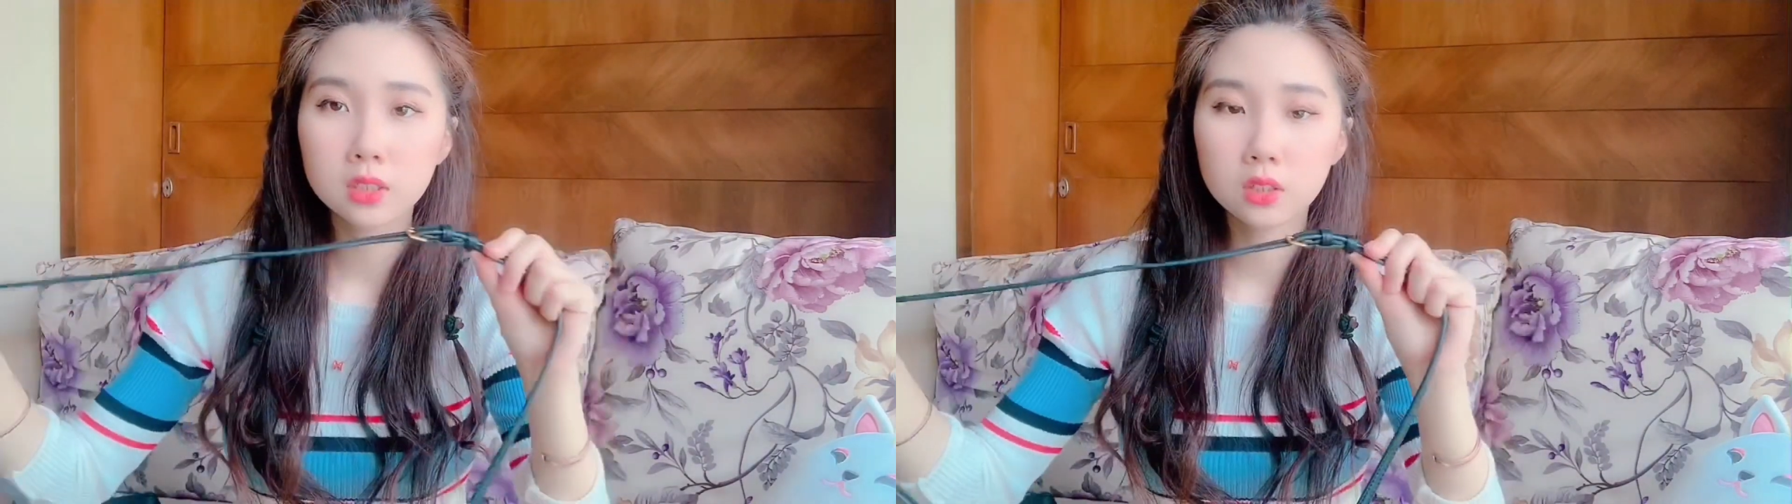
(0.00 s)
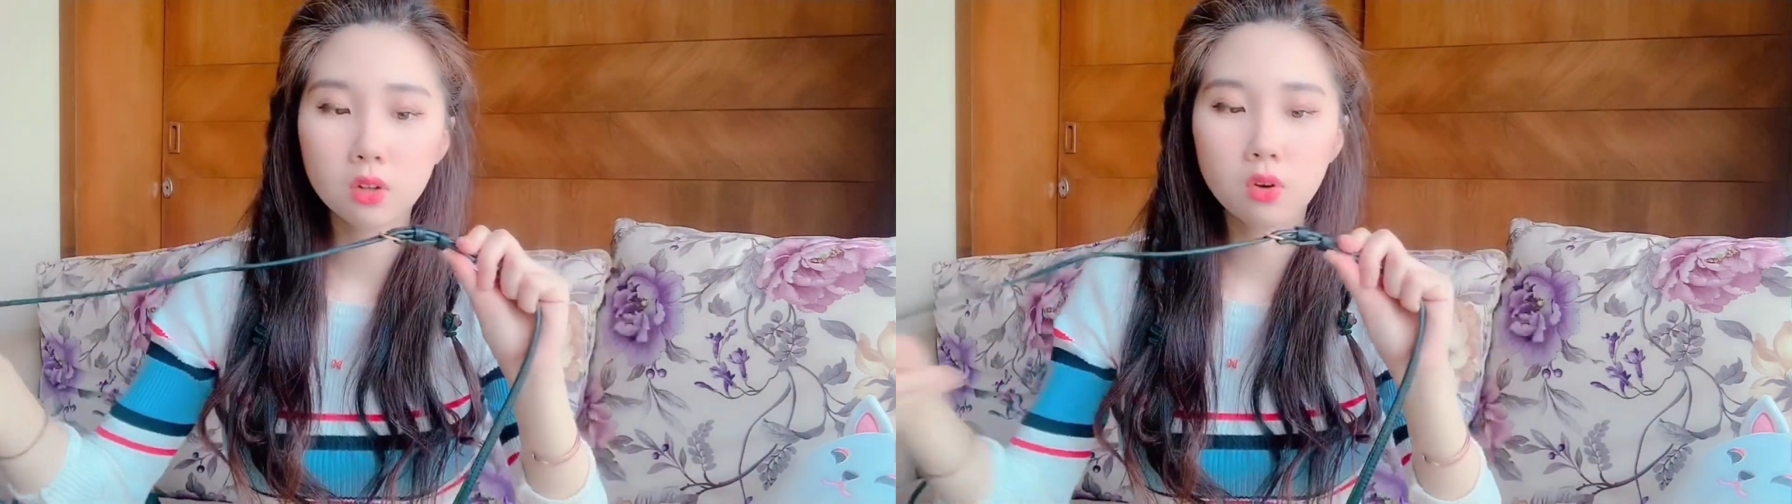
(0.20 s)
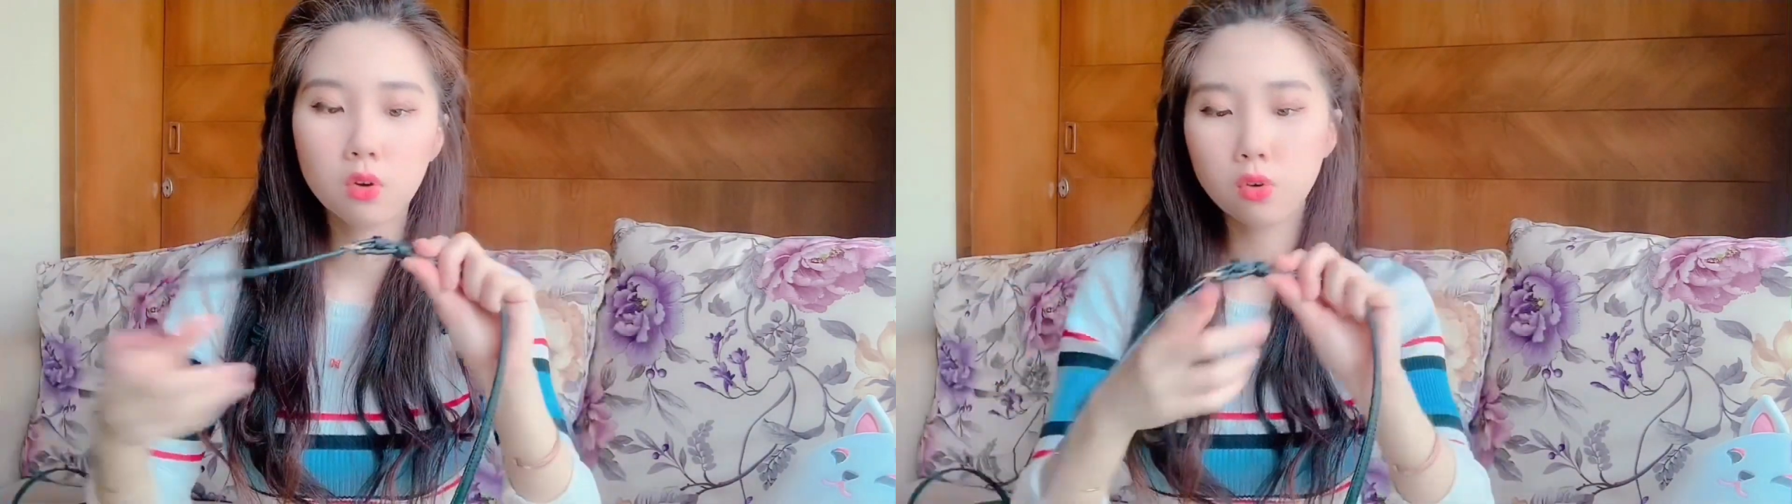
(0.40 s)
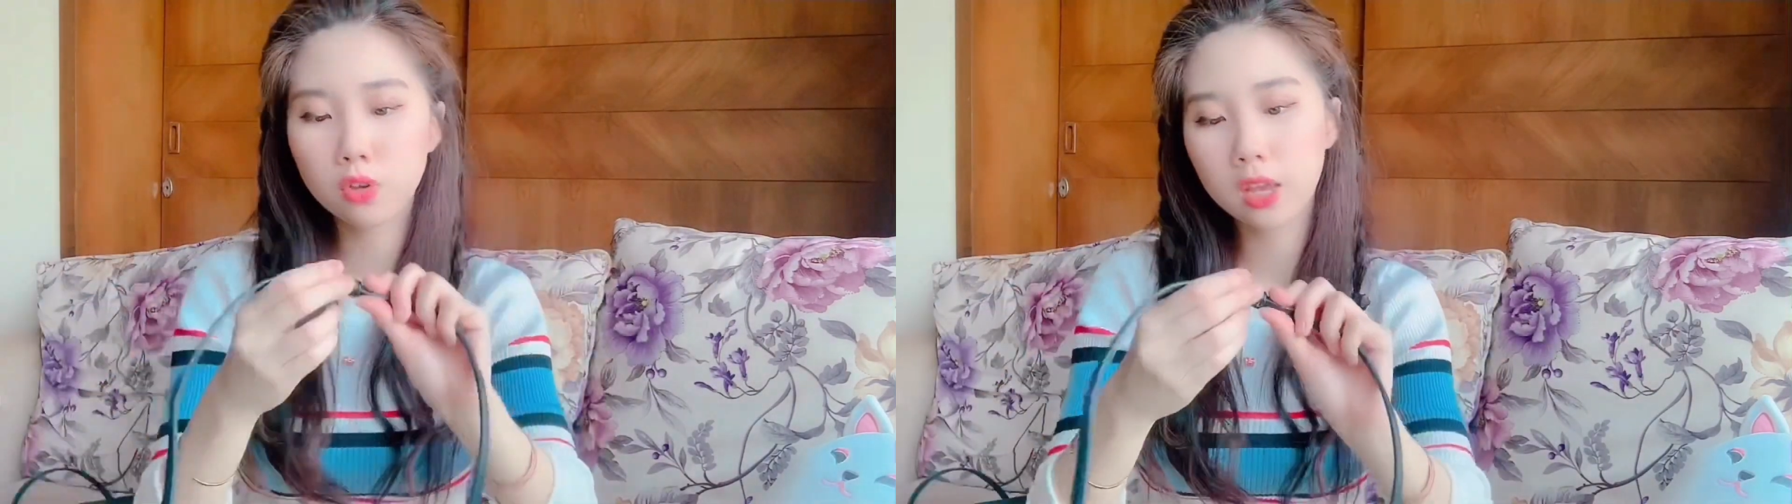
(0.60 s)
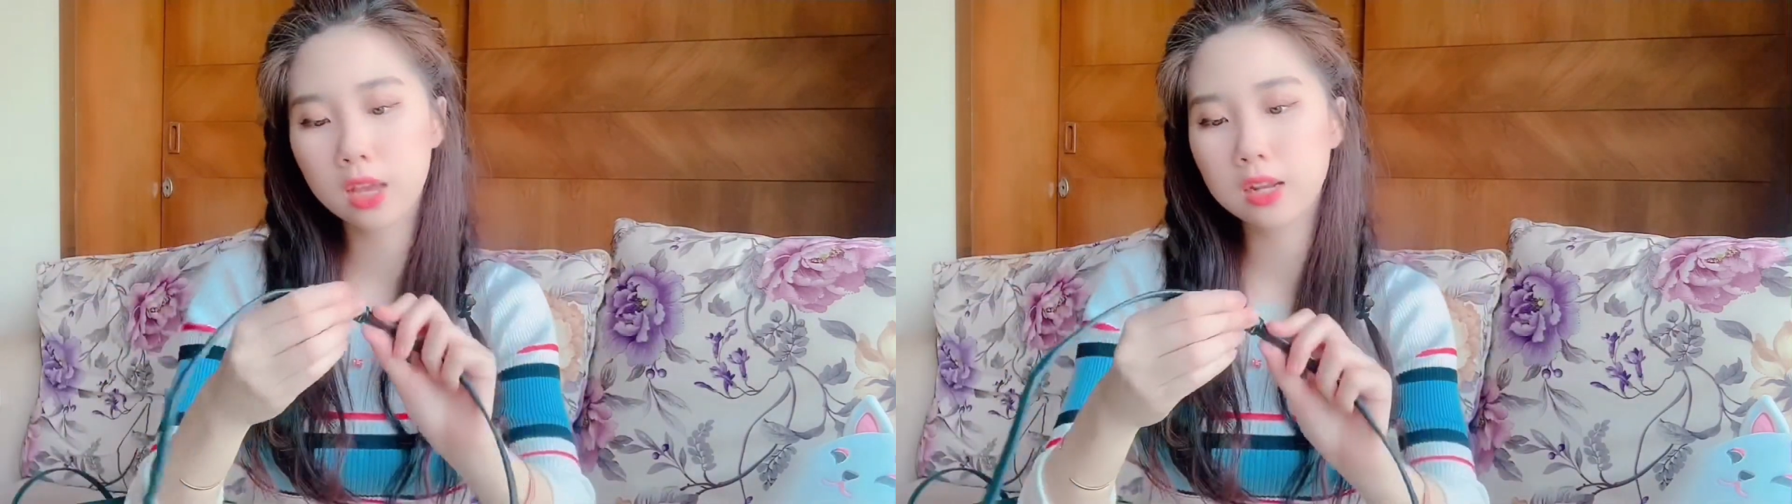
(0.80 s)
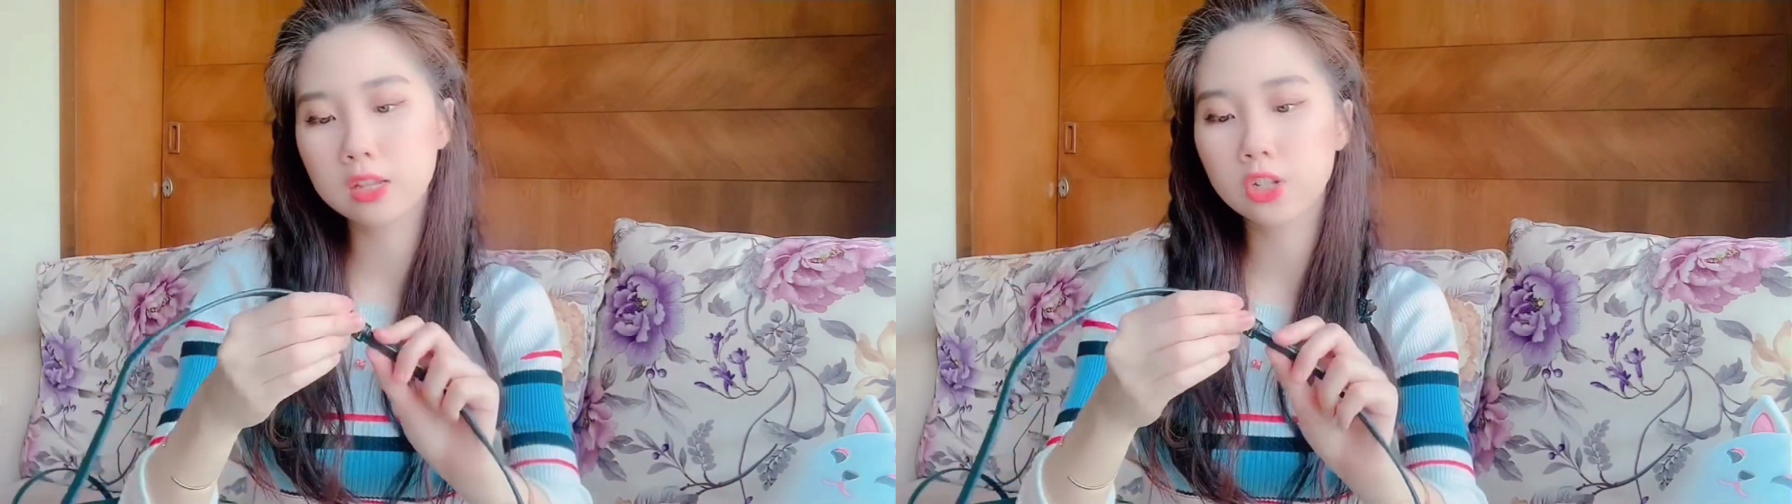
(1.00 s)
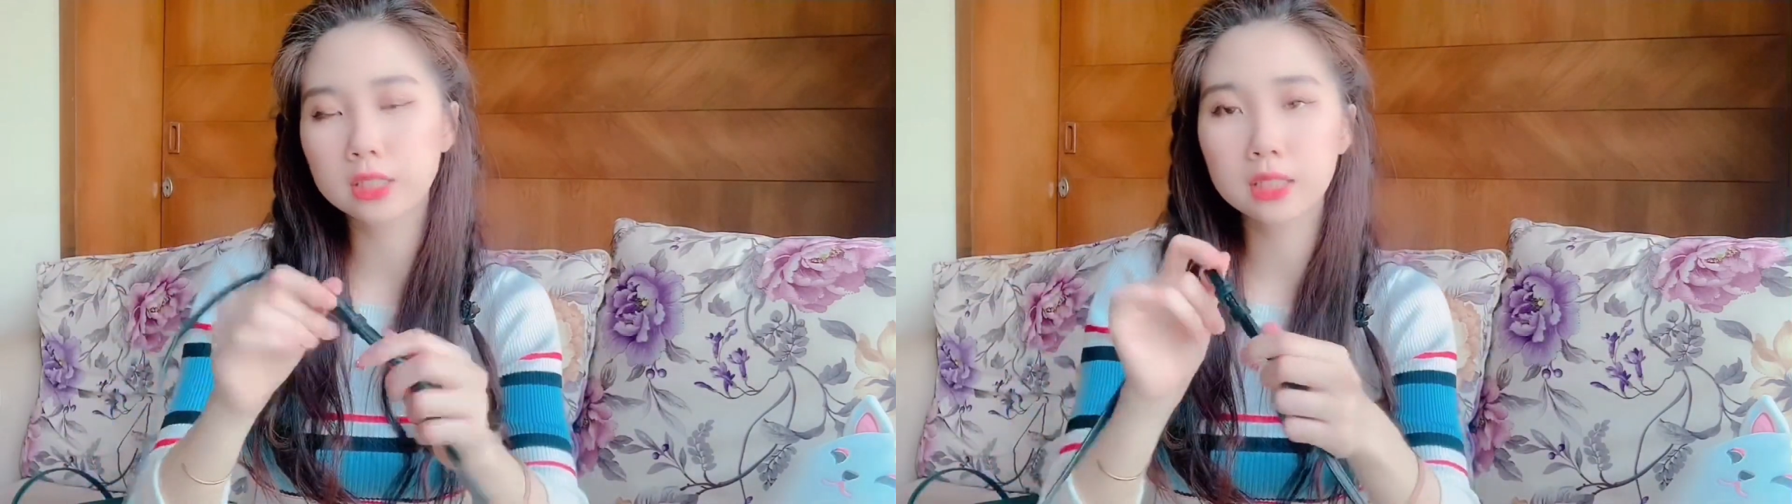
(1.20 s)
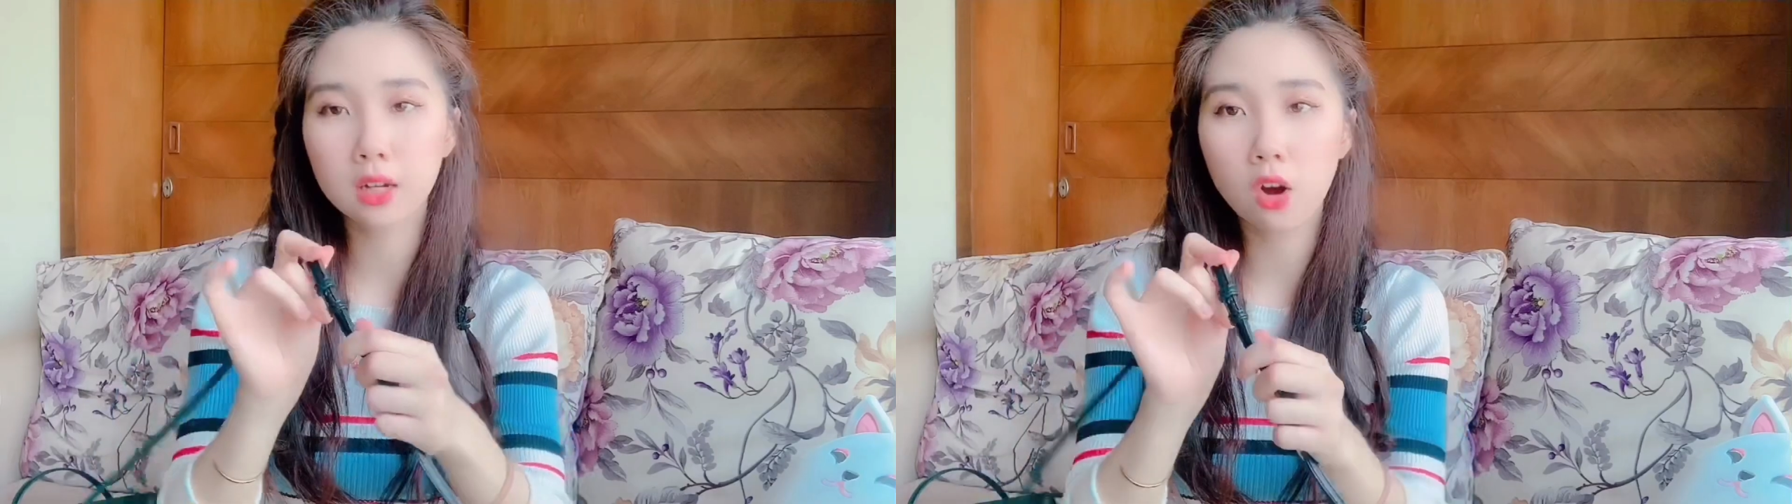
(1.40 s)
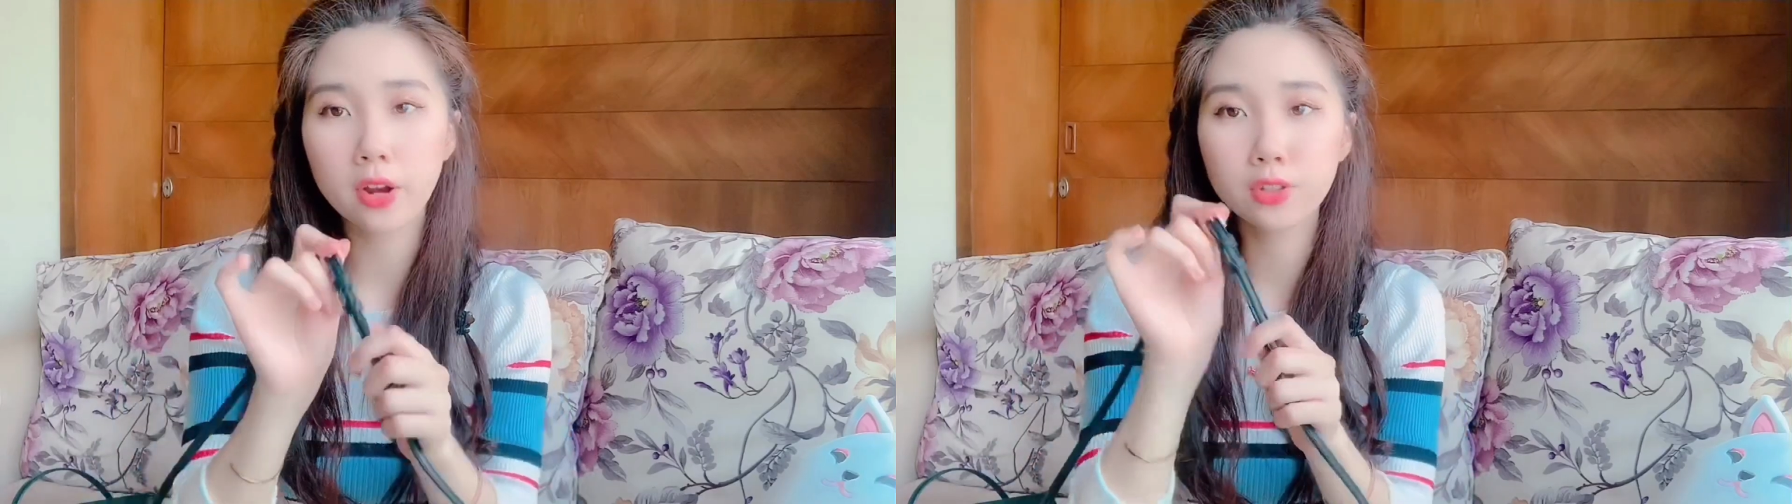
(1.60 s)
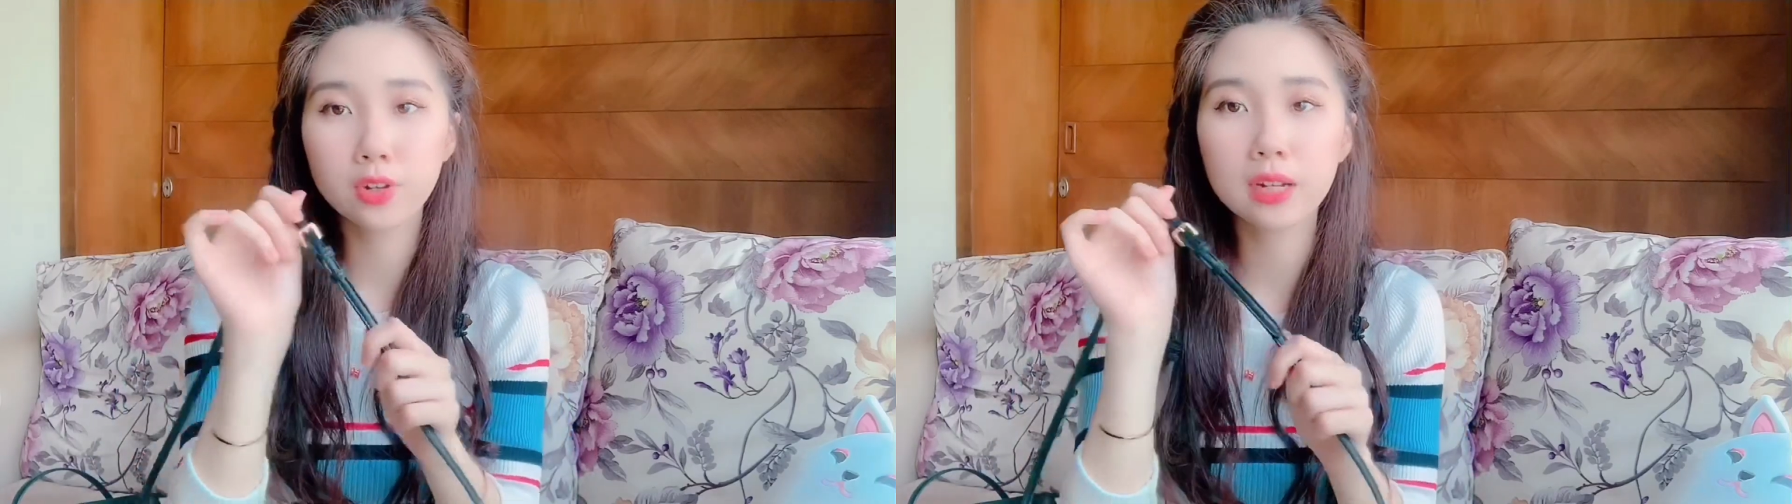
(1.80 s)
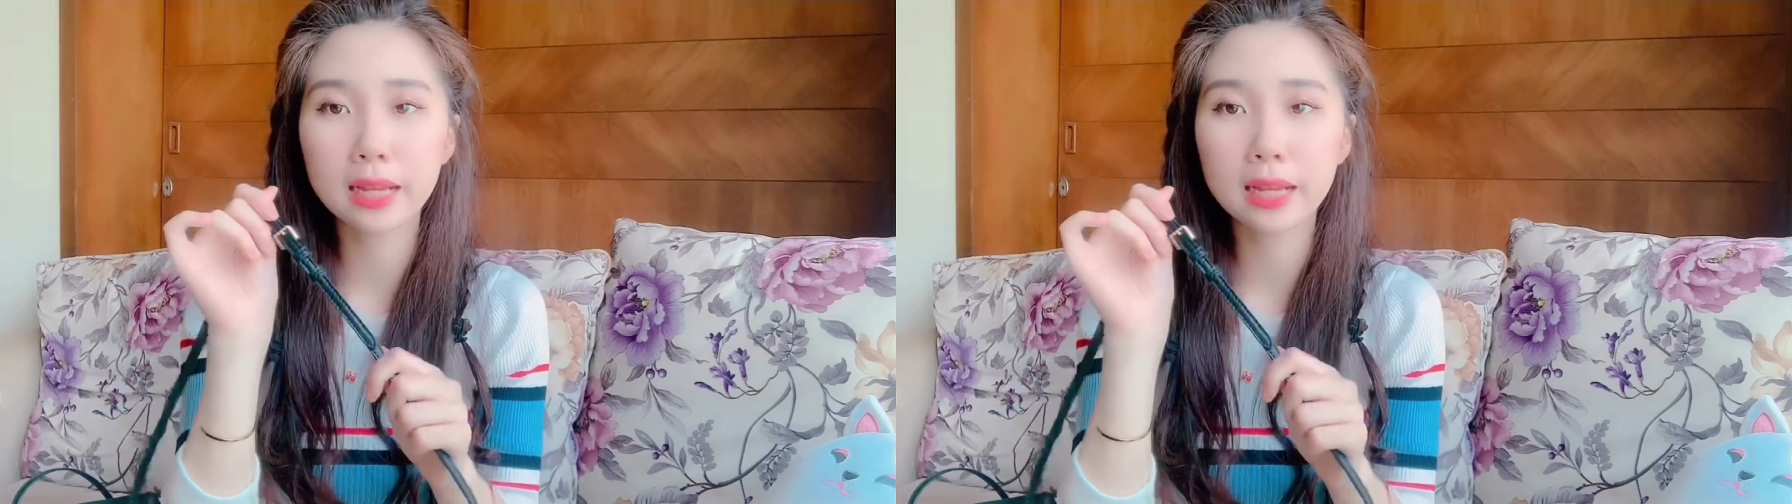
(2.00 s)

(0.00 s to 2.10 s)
so you can adjust it according to your